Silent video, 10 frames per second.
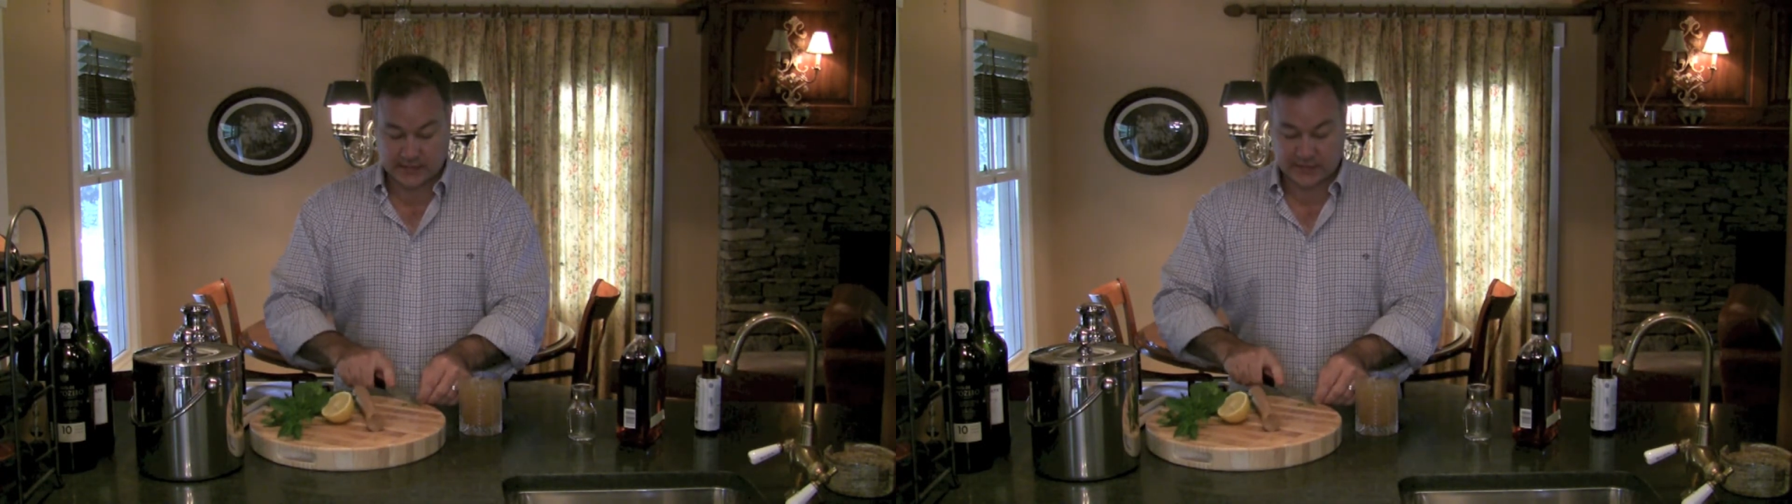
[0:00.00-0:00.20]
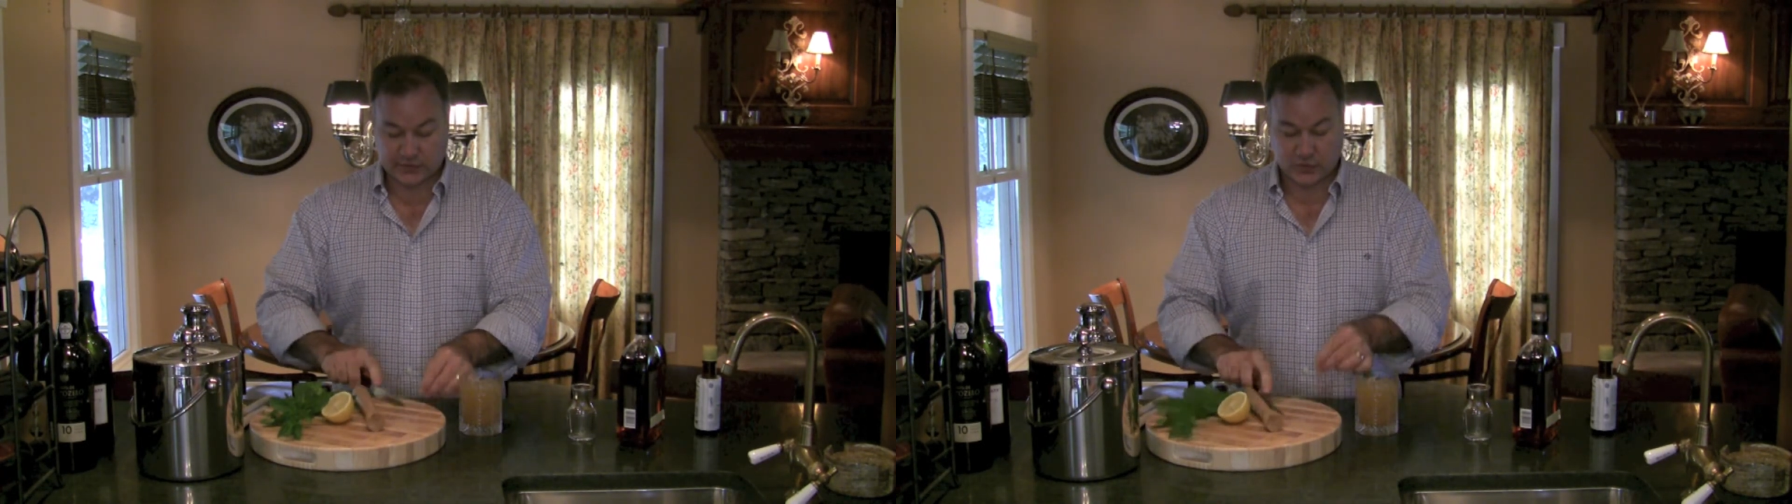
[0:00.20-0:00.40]

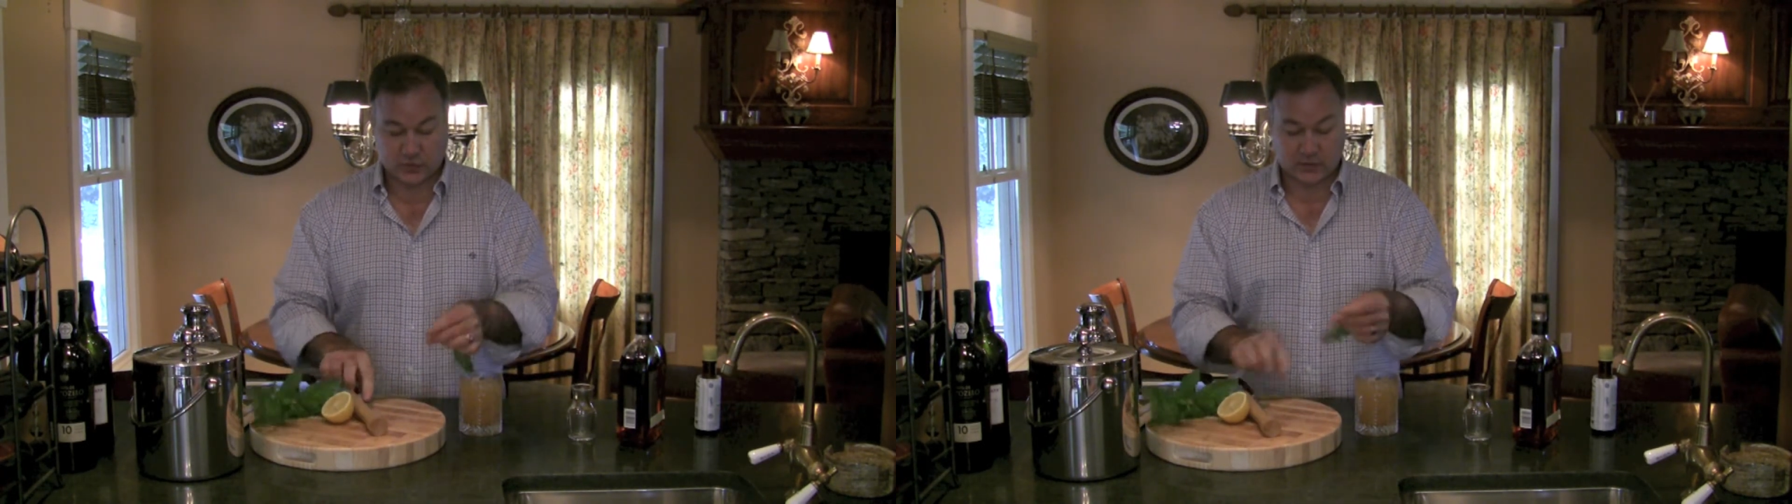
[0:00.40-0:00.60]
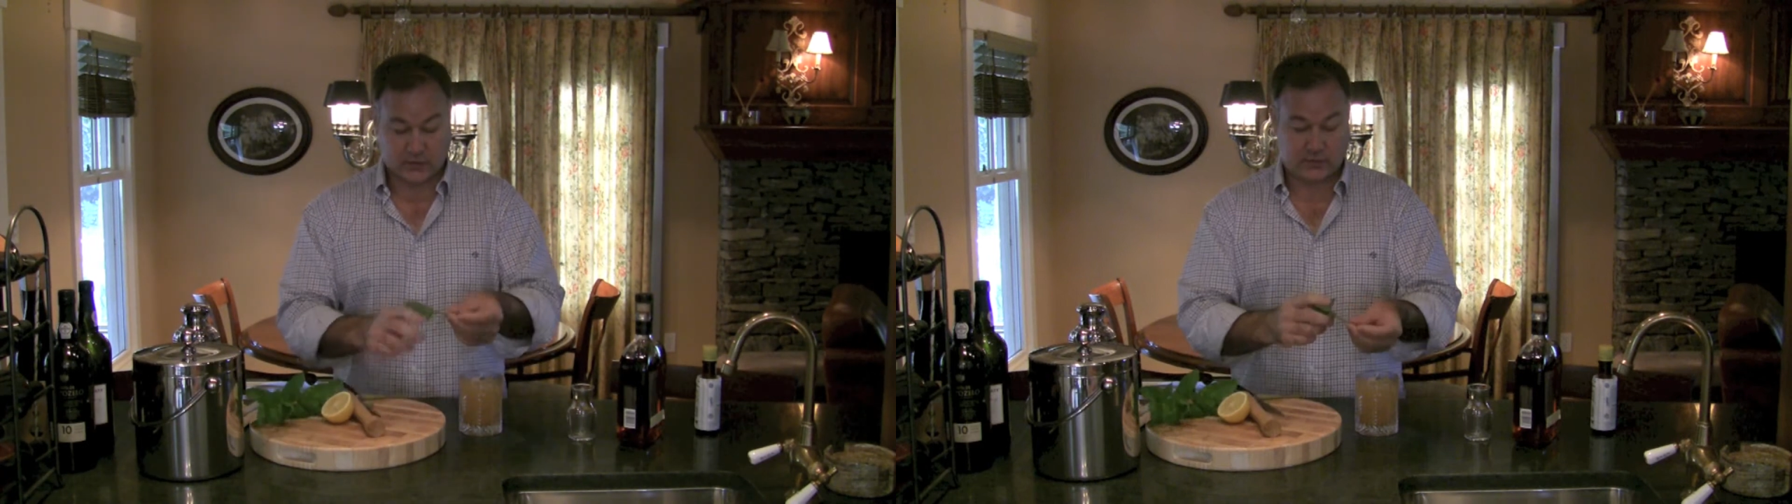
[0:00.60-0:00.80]
as
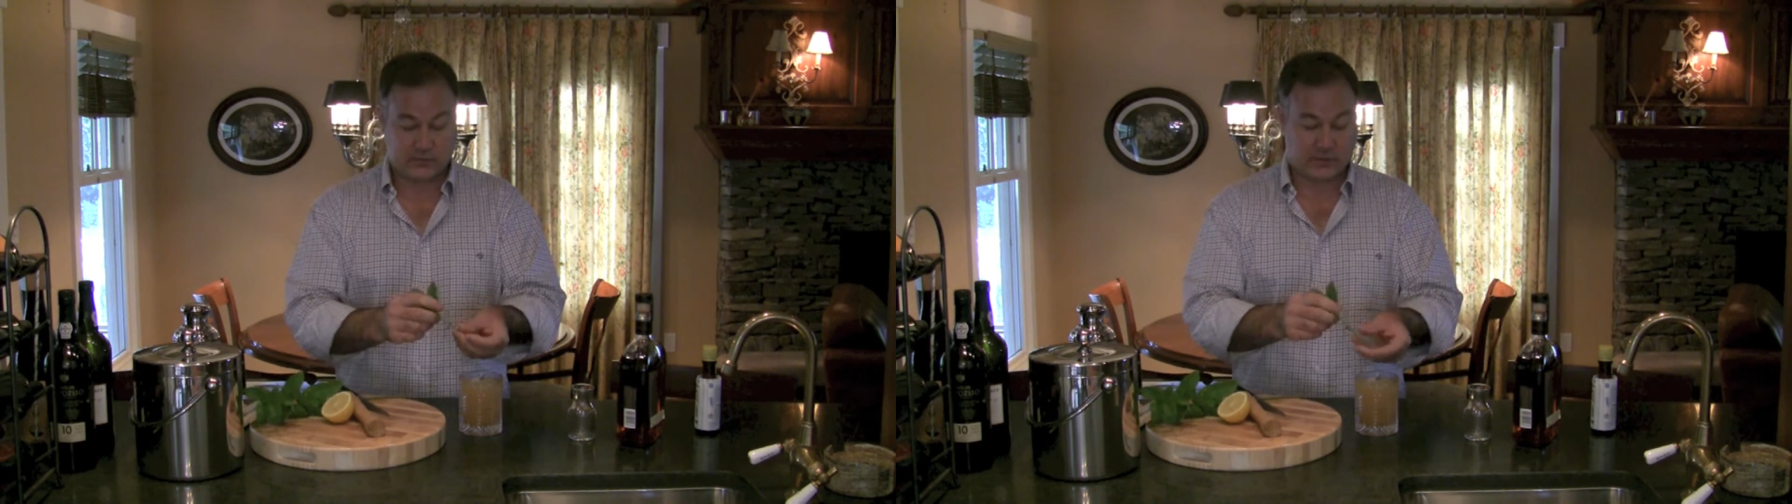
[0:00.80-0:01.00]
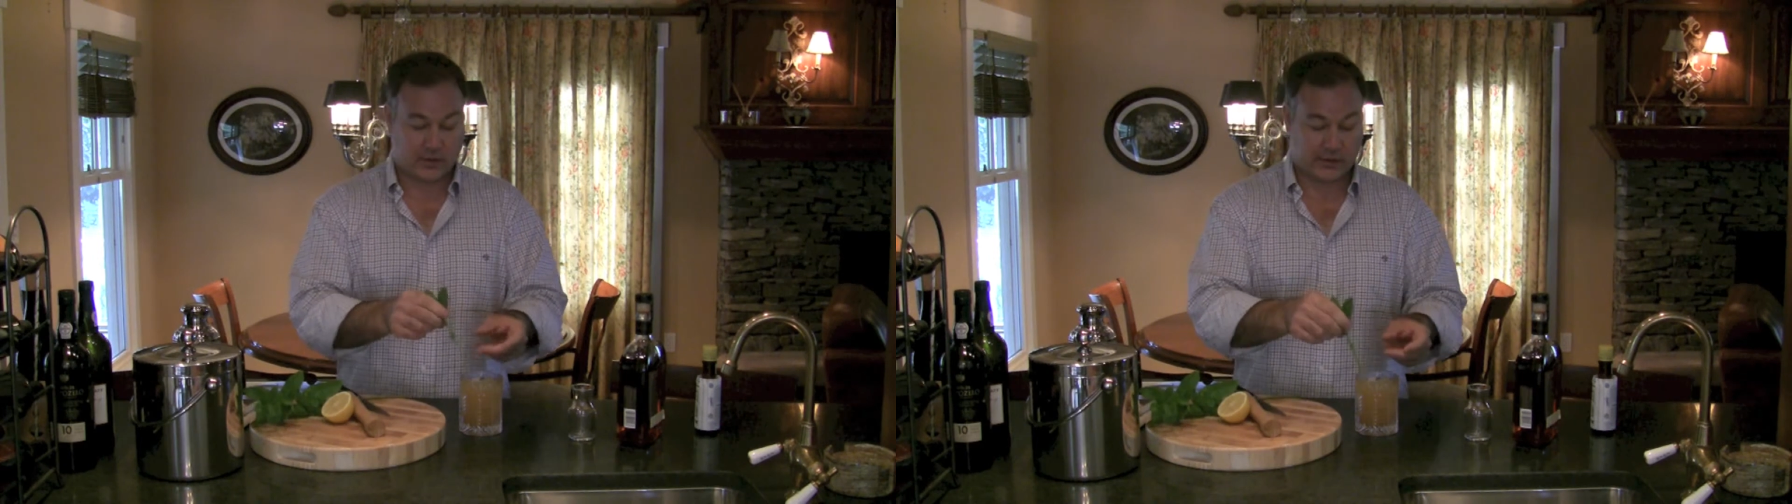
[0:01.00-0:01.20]
your
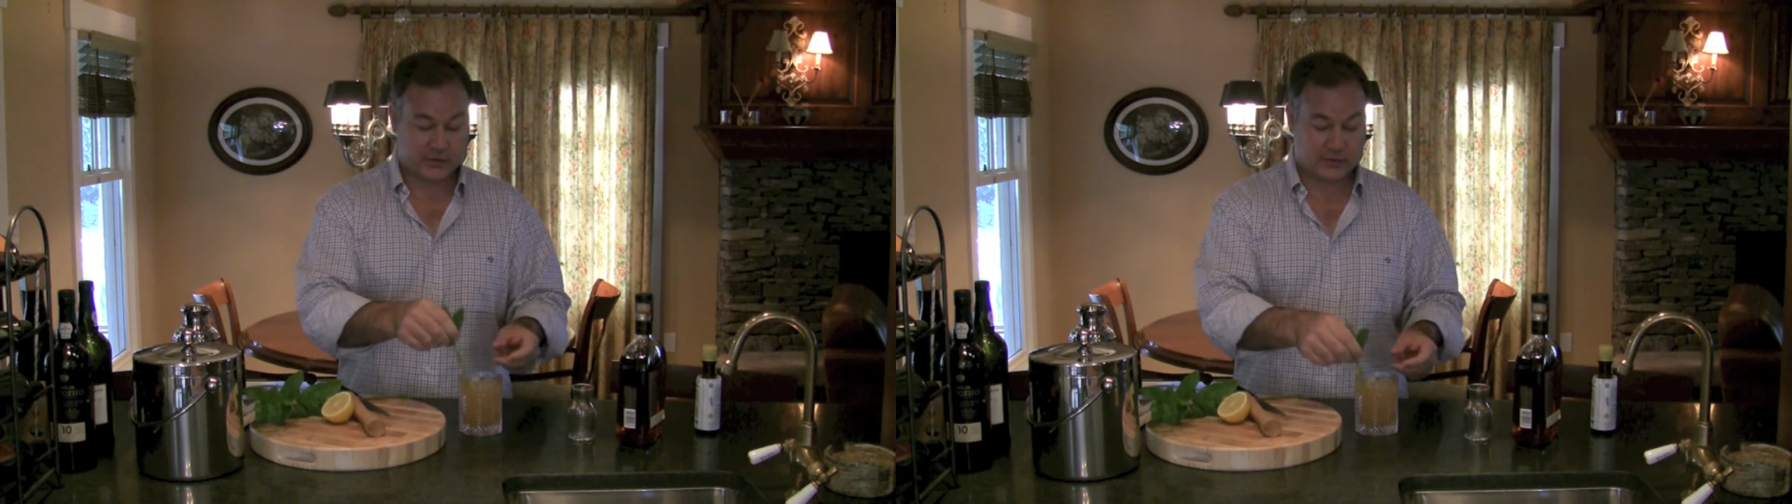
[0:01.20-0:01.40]
garnish.